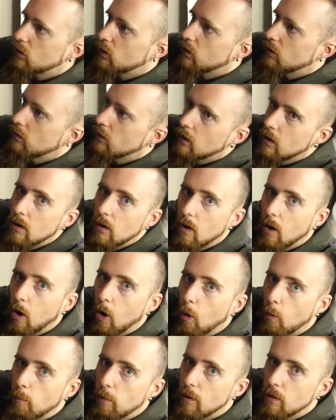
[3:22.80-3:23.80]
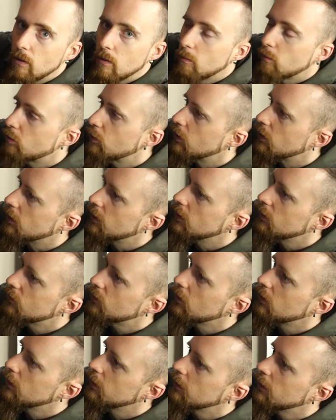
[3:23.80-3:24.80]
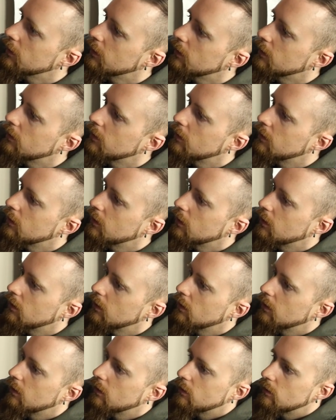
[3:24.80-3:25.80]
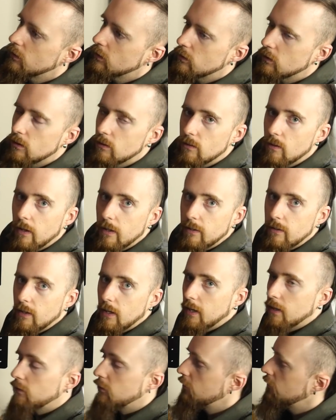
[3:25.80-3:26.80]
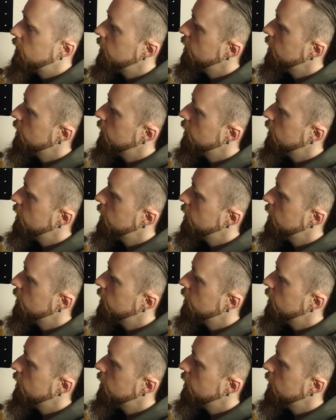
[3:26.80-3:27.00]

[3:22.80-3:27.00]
here open pretty easily, just like that.